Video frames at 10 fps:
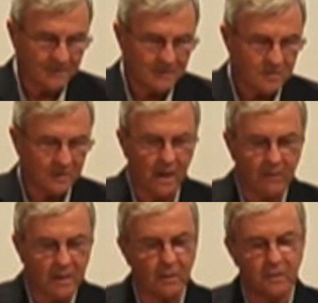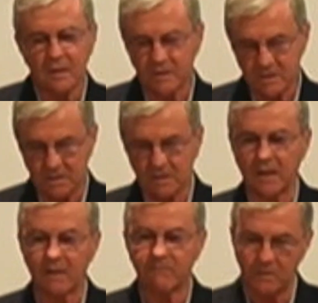So now I learned to listen to
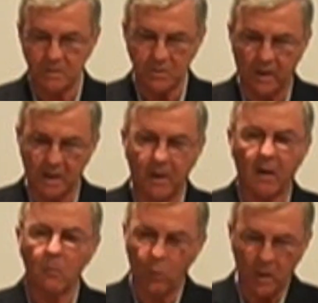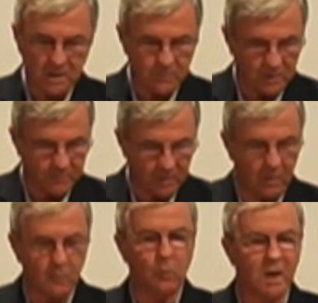that first thought about where I'm supposed to be
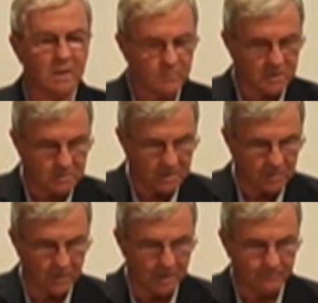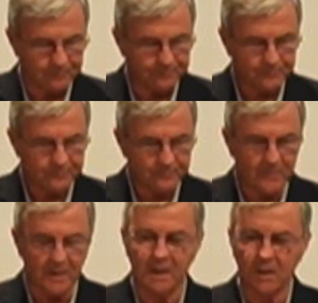going, what I'm supposed to be doing,
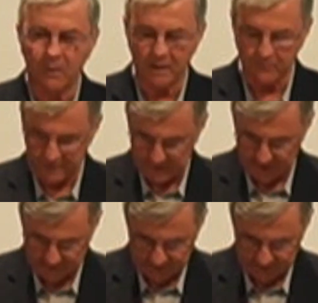and go on with that.